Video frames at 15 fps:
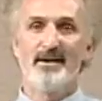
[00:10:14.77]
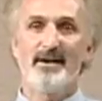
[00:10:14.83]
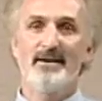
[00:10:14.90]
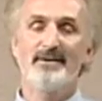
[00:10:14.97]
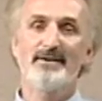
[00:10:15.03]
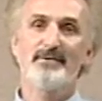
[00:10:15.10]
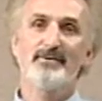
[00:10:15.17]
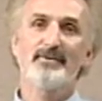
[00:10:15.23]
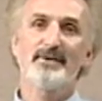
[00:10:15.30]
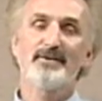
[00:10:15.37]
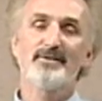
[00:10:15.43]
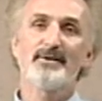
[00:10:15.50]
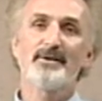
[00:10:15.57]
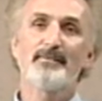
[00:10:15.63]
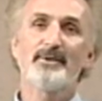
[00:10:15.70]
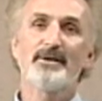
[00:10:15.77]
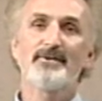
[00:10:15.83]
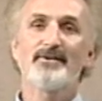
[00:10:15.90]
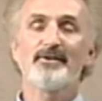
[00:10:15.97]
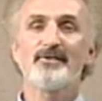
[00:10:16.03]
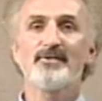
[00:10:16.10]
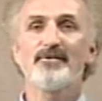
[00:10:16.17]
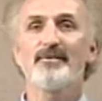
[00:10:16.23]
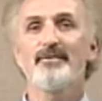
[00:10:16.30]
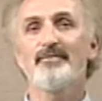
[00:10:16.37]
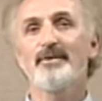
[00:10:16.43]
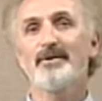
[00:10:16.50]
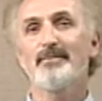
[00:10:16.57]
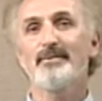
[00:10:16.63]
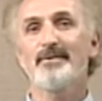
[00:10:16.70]
Another great thing about this is
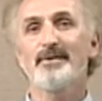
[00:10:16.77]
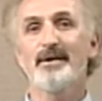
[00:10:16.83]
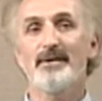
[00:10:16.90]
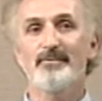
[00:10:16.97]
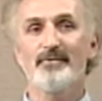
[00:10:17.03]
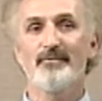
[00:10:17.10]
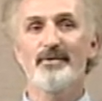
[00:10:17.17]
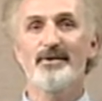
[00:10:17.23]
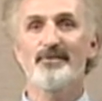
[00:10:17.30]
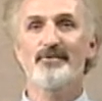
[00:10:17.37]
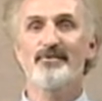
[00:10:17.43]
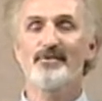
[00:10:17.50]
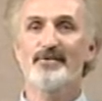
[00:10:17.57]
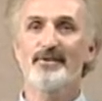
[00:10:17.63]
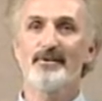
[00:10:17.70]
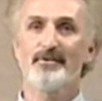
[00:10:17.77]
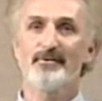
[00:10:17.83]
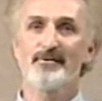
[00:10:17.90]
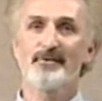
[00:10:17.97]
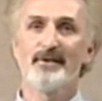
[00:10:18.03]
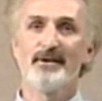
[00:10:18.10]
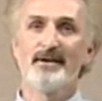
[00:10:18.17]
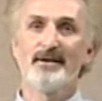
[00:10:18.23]
developing the observation skills.